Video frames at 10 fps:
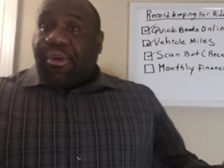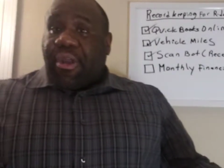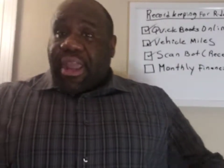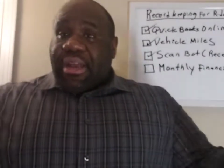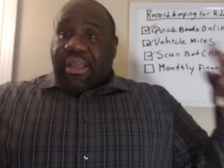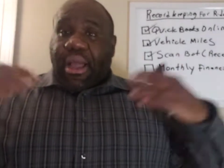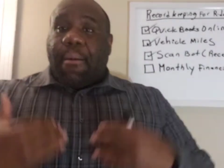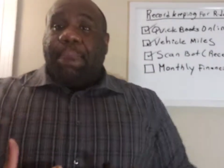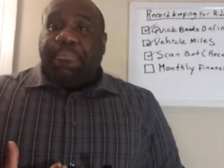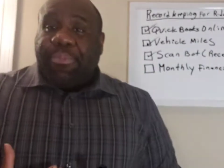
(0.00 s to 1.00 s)
of your
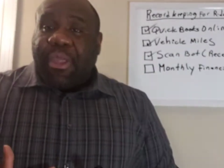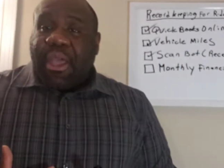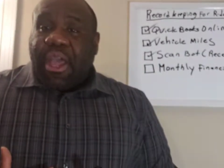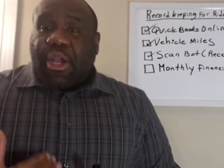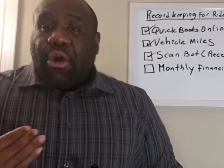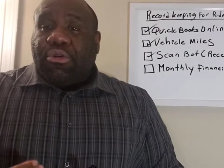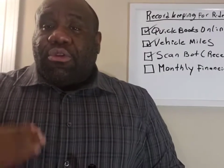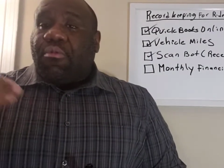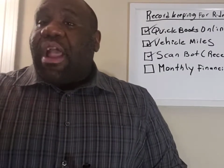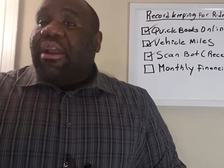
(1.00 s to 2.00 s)
income go
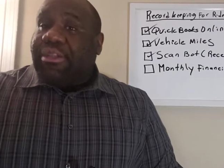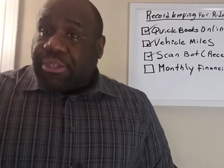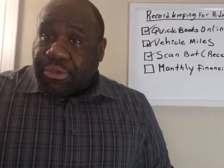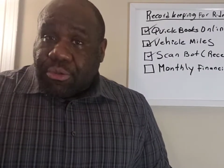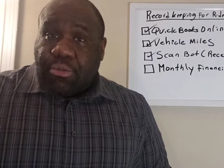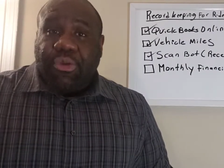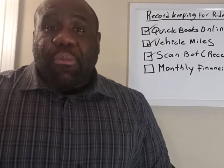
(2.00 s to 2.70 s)
directly to